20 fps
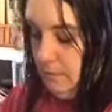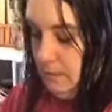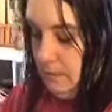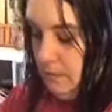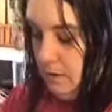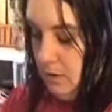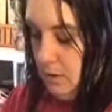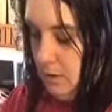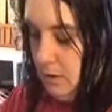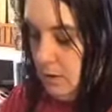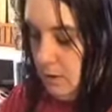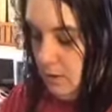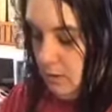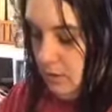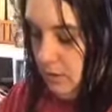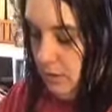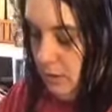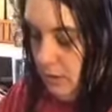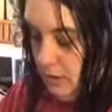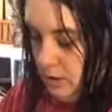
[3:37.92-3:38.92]
There isn't
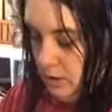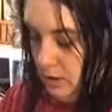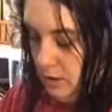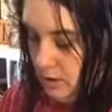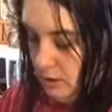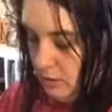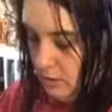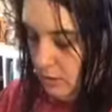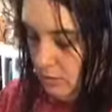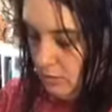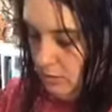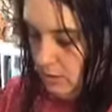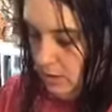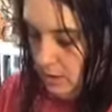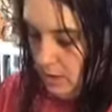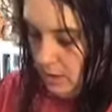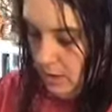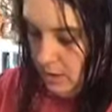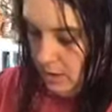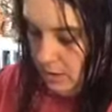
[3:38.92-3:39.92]
really a concern with
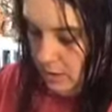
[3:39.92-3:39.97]
that.